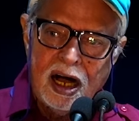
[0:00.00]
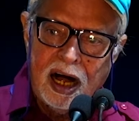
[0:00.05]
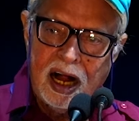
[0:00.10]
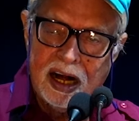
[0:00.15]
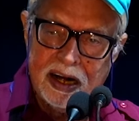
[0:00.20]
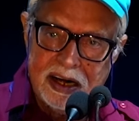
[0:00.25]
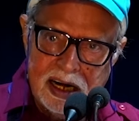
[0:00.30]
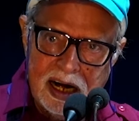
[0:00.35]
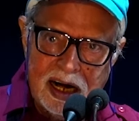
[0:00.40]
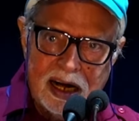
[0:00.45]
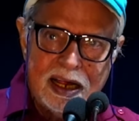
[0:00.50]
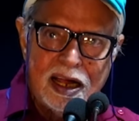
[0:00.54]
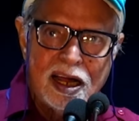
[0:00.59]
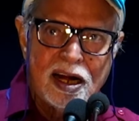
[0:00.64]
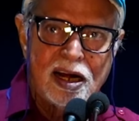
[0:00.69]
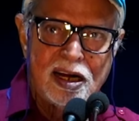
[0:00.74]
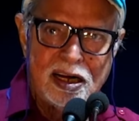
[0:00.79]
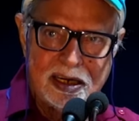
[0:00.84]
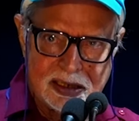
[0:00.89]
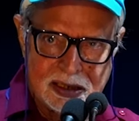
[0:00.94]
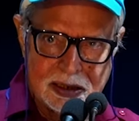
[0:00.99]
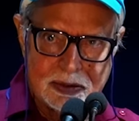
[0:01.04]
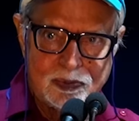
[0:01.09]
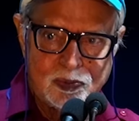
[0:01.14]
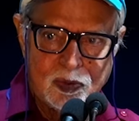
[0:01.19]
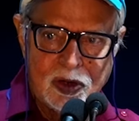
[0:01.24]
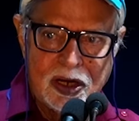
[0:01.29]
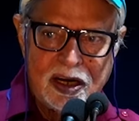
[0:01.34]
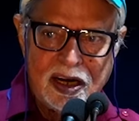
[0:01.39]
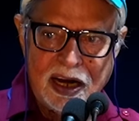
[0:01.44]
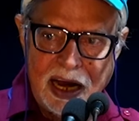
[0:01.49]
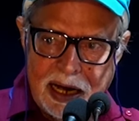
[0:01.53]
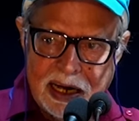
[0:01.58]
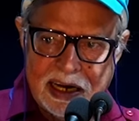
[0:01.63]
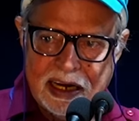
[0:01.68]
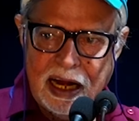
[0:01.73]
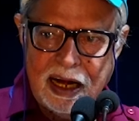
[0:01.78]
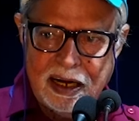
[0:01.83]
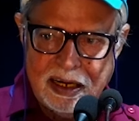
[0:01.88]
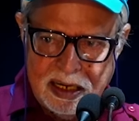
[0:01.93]
100 years later,
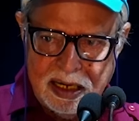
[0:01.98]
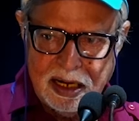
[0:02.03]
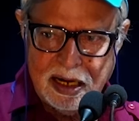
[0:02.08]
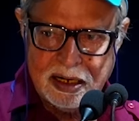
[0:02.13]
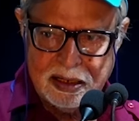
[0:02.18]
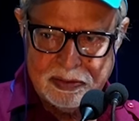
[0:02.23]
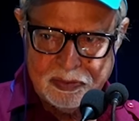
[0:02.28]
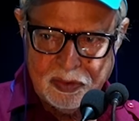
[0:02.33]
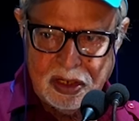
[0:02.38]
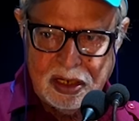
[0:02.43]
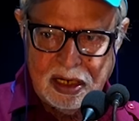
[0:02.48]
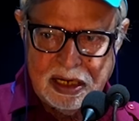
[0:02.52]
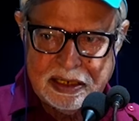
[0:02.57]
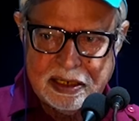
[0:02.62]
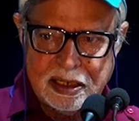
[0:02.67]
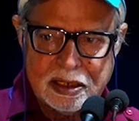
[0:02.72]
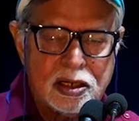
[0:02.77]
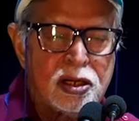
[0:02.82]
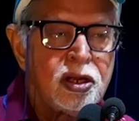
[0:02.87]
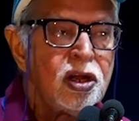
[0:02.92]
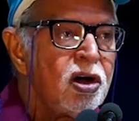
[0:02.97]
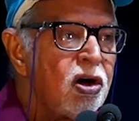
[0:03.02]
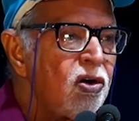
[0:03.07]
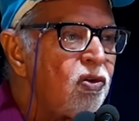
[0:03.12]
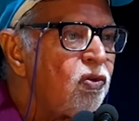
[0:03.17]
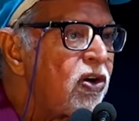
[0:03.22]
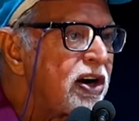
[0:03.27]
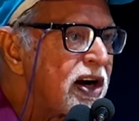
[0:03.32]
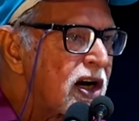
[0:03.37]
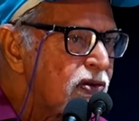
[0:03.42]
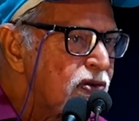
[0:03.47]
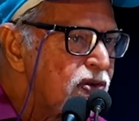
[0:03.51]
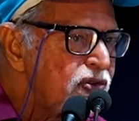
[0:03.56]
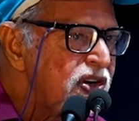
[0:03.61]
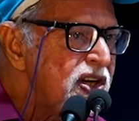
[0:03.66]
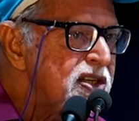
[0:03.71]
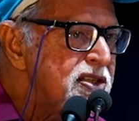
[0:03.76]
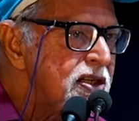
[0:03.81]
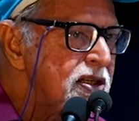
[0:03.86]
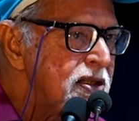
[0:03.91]
98 years later, what are we
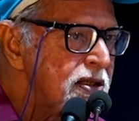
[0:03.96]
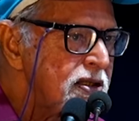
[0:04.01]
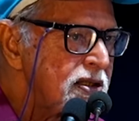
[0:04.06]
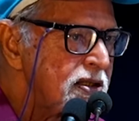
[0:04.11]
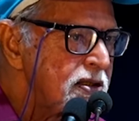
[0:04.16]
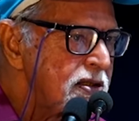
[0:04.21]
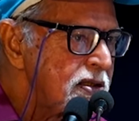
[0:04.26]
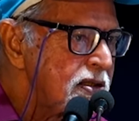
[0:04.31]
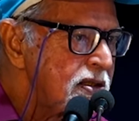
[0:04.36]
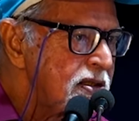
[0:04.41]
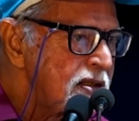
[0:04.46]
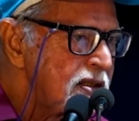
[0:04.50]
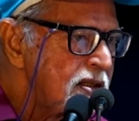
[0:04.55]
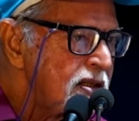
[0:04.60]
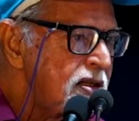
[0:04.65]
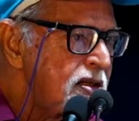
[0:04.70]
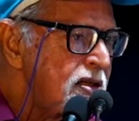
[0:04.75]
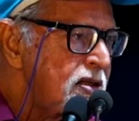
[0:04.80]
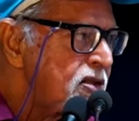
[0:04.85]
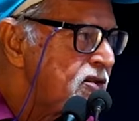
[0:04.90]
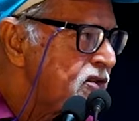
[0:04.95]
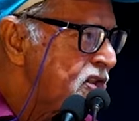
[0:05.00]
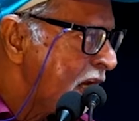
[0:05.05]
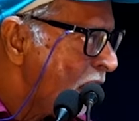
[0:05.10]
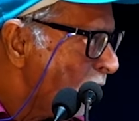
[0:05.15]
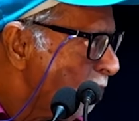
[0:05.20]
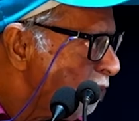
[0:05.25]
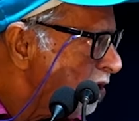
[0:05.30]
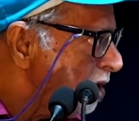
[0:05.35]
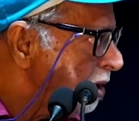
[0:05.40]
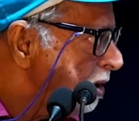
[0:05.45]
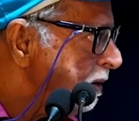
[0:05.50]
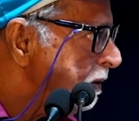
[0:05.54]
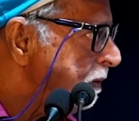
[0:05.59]
facing? Same thing.